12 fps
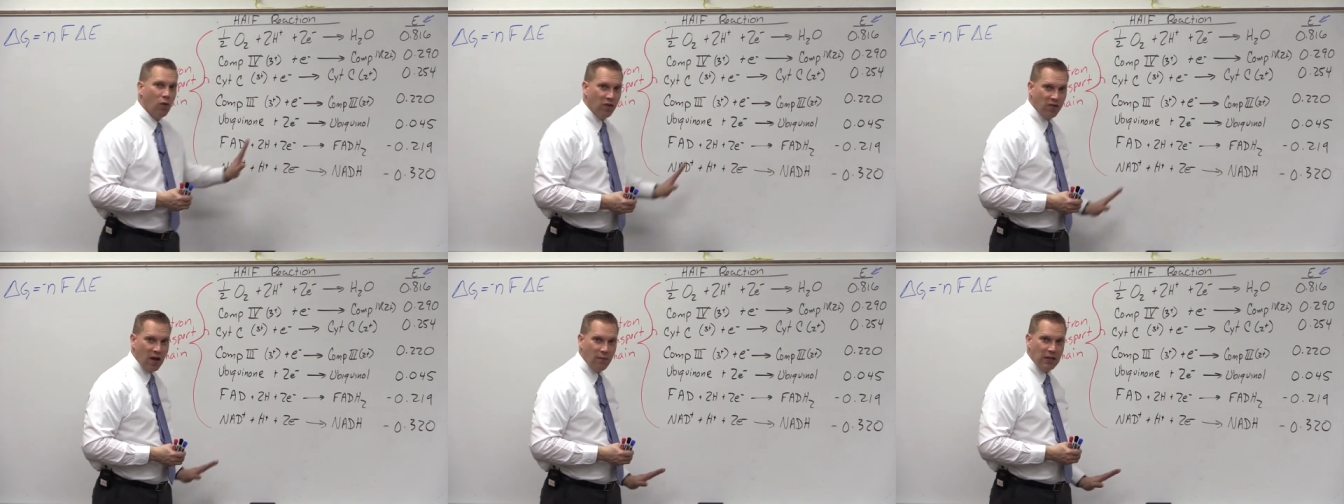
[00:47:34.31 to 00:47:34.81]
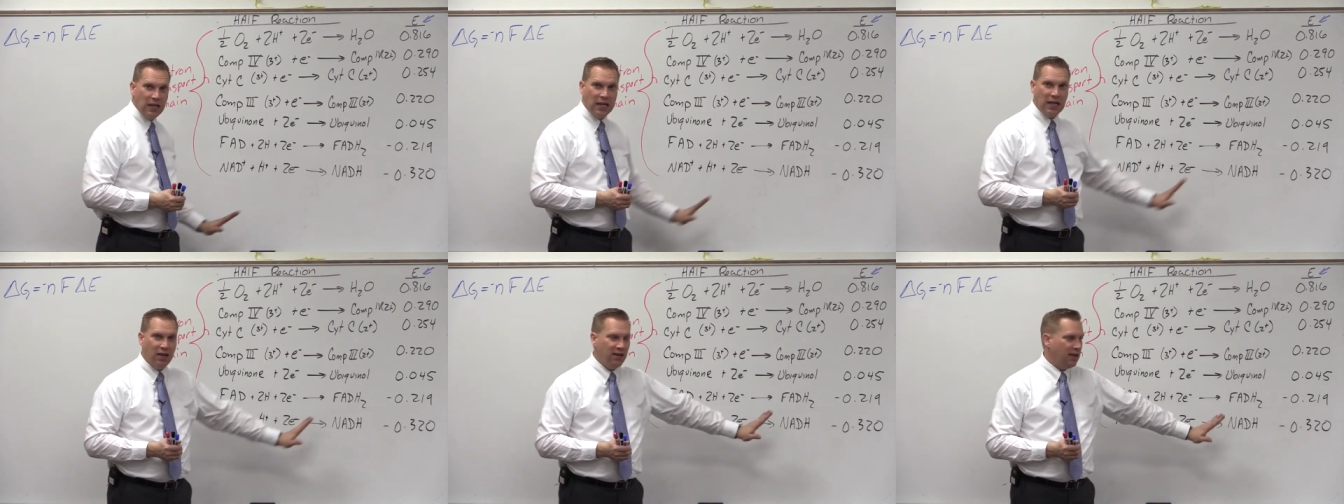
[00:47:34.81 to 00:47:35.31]
was coming
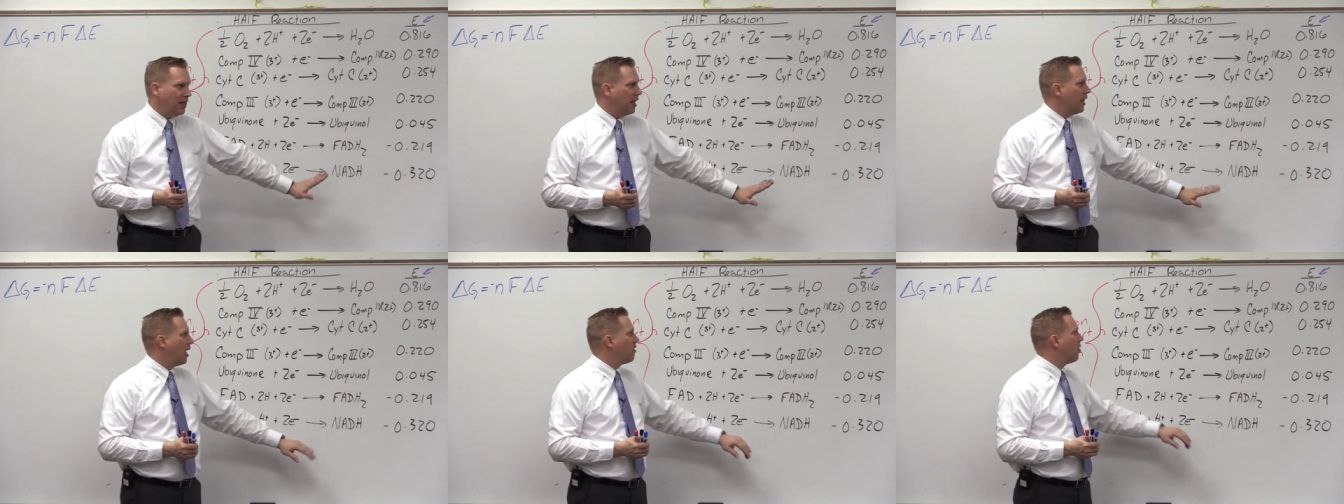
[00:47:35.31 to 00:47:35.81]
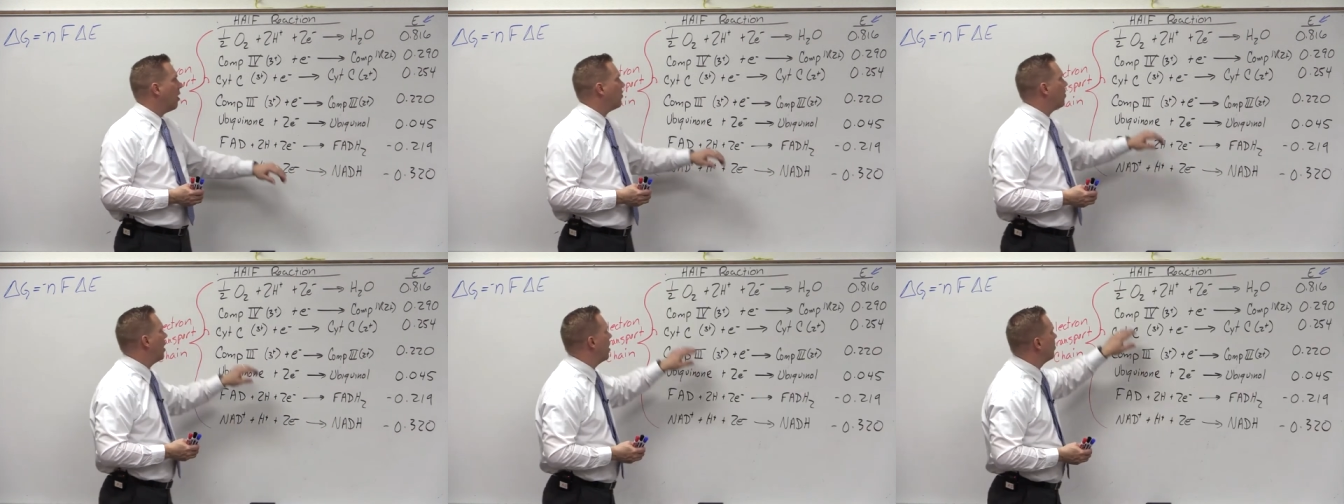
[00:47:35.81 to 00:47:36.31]
into the
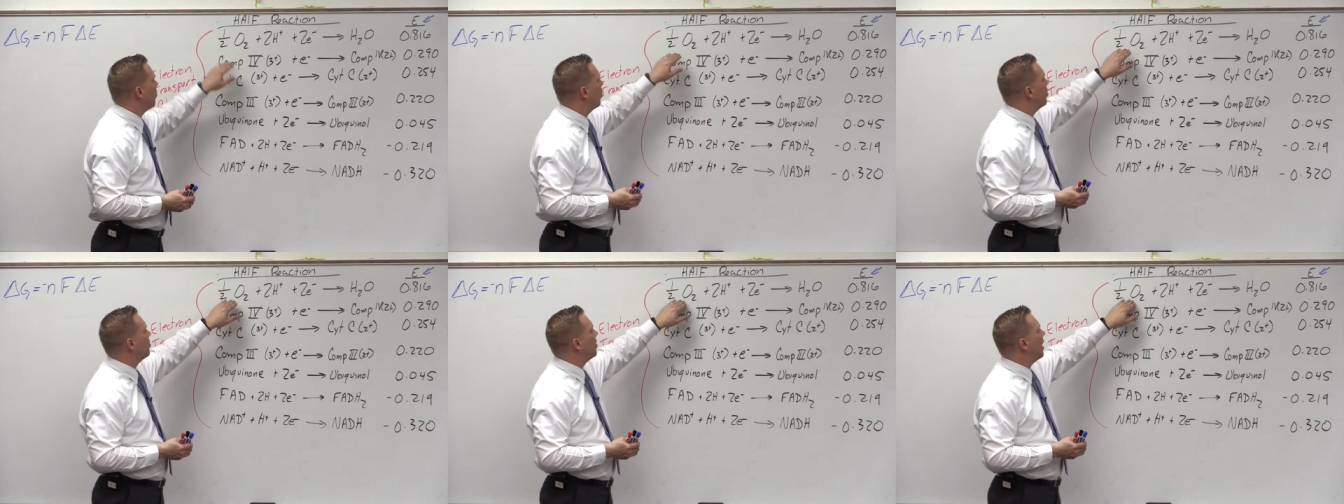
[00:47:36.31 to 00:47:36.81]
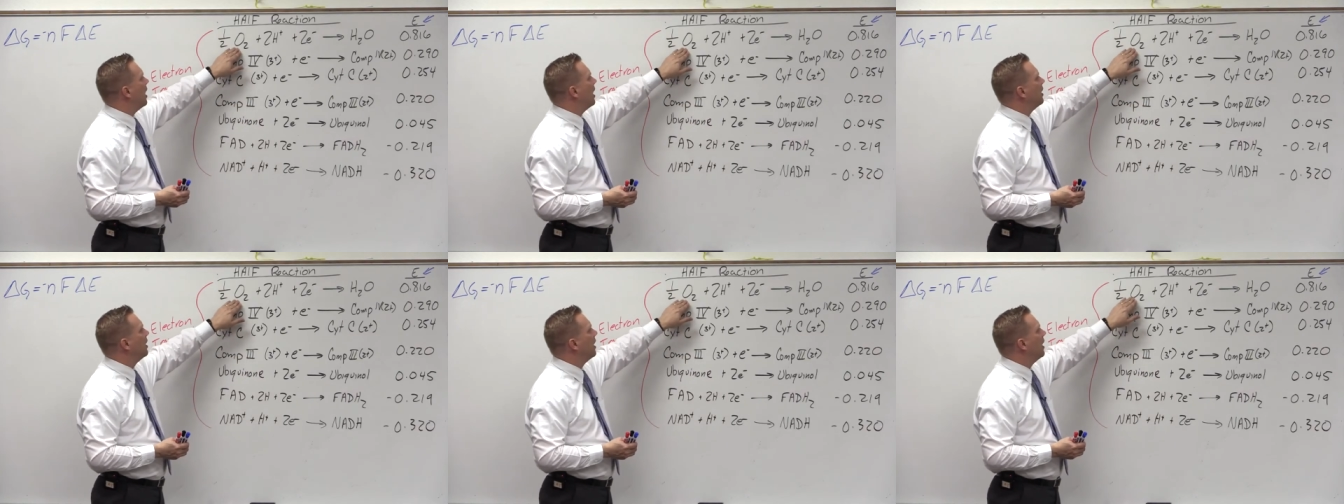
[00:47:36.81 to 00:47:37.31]
electron transport
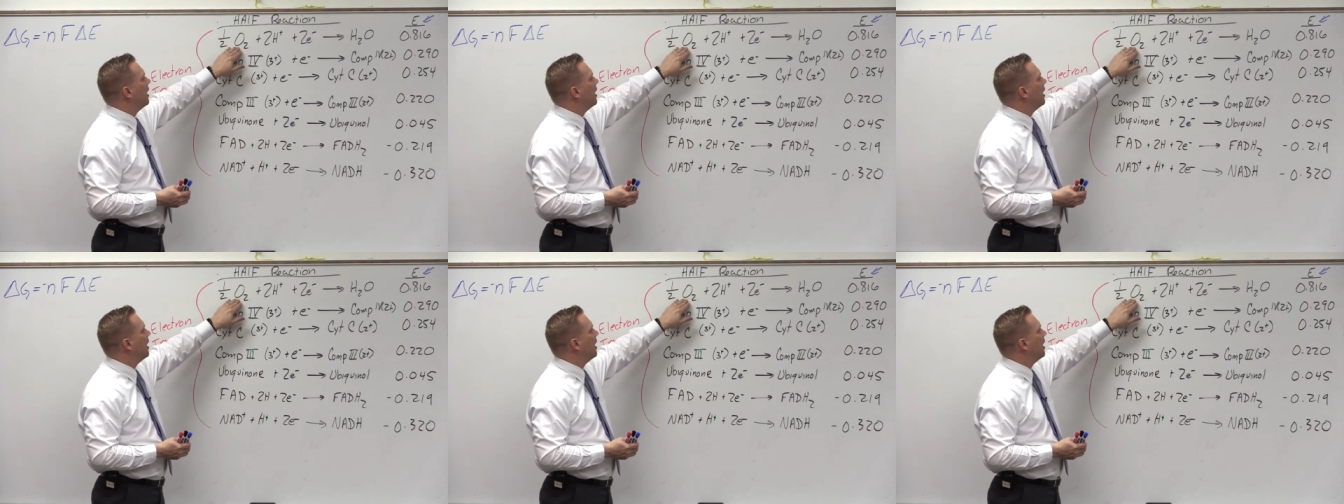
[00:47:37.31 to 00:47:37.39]
chain.